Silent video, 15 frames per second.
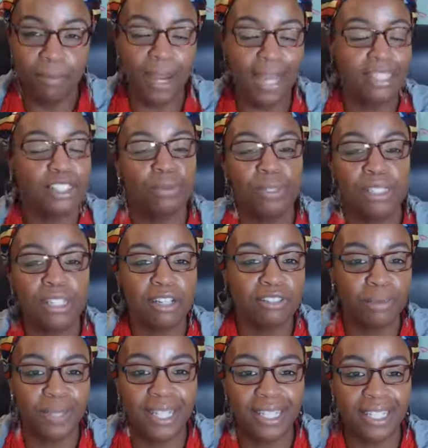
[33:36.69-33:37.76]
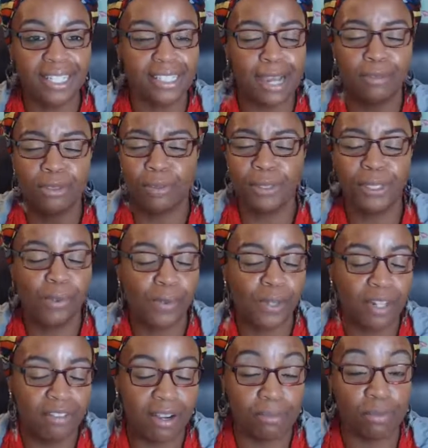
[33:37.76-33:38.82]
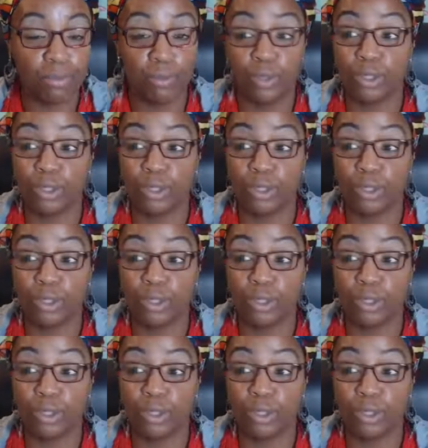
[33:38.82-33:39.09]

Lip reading: Might just be tough to me at that time, depending on whatever I